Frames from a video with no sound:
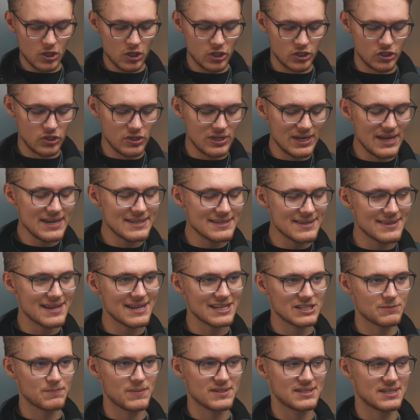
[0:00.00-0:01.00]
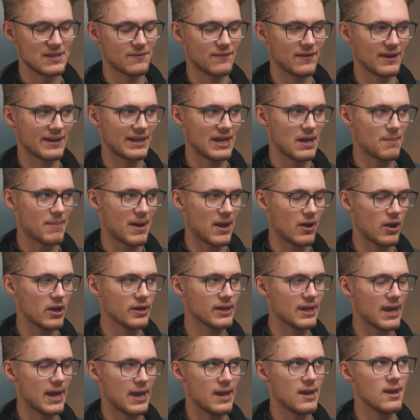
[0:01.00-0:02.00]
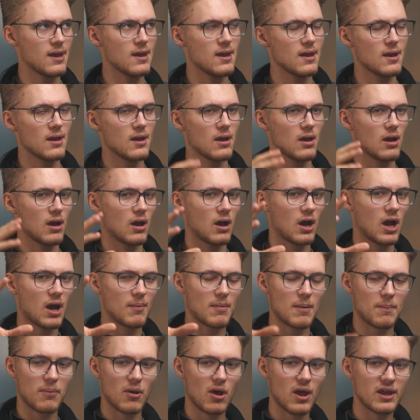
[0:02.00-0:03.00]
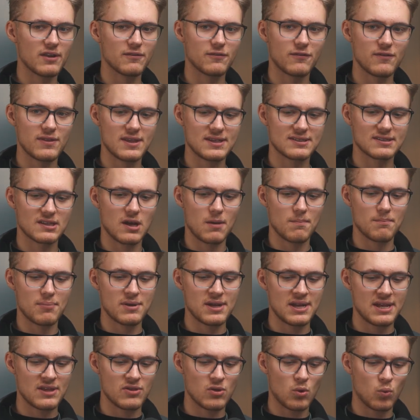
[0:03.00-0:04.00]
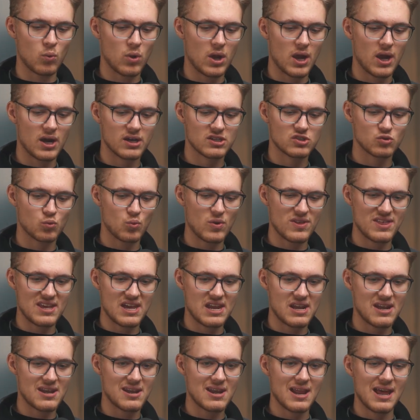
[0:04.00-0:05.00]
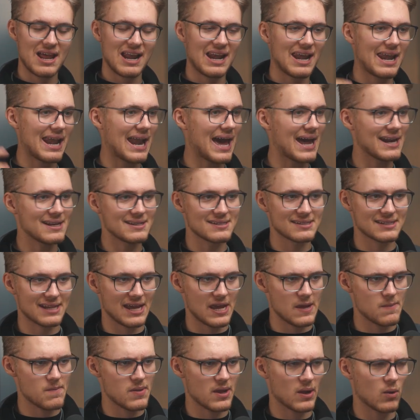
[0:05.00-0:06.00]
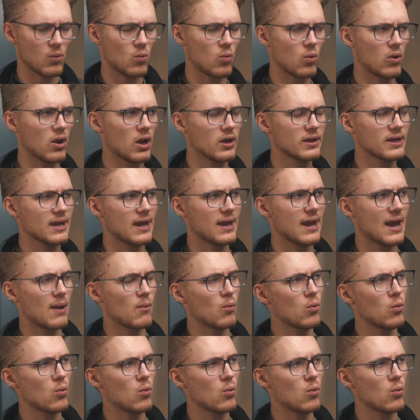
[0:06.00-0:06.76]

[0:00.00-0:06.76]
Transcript: you need to think specifically about, okay, I'm applying for this company that works within landscaping. Okay.